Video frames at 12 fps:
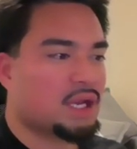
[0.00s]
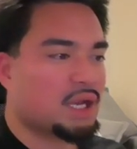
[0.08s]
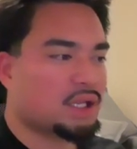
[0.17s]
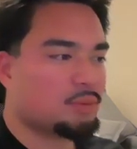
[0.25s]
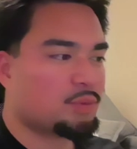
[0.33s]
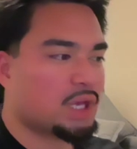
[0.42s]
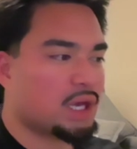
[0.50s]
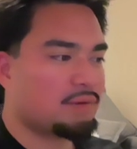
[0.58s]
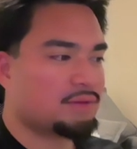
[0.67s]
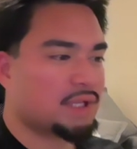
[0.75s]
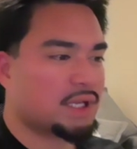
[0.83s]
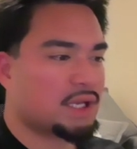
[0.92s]
and then we
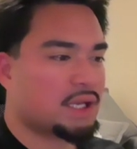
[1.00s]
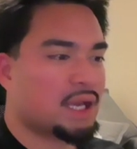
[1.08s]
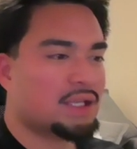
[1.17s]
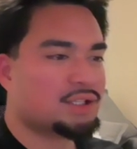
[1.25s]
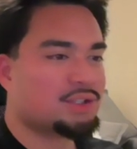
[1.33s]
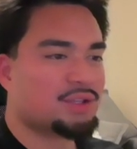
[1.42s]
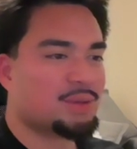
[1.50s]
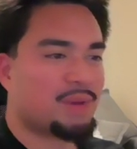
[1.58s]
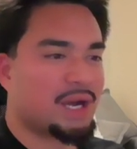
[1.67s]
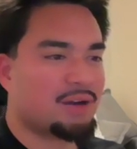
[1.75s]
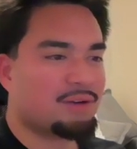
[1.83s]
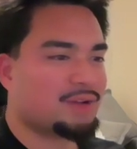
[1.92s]
have like n to the
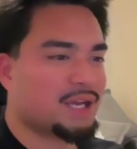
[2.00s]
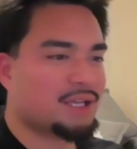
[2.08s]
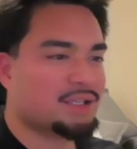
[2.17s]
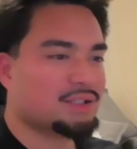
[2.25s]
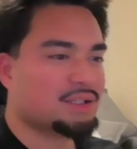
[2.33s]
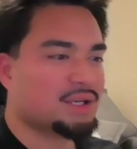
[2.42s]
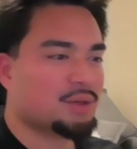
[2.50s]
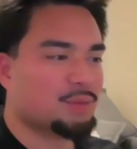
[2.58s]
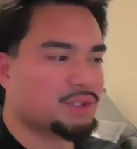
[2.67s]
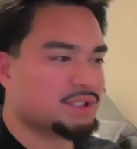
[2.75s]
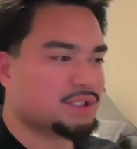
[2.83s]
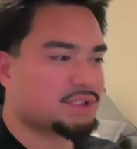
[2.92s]
power of n,
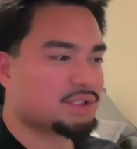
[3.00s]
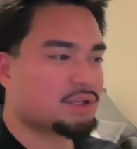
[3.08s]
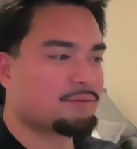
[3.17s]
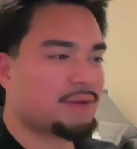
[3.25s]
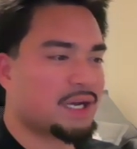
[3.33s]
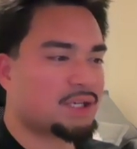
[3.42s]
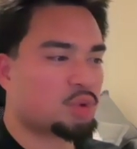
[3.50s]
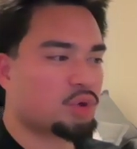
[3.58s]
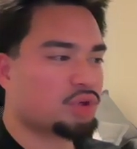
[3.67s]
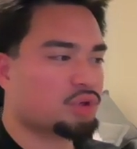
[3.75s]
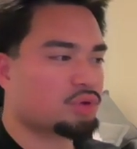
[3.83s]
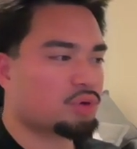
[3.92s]
which is
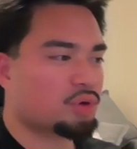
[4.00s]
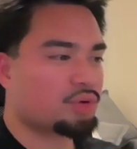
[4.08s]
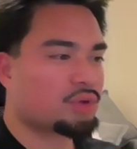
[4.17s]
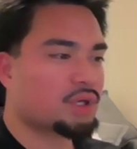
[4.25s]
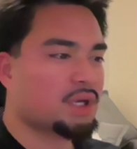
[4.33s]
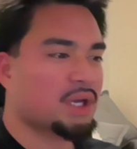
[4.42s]
factorial growth.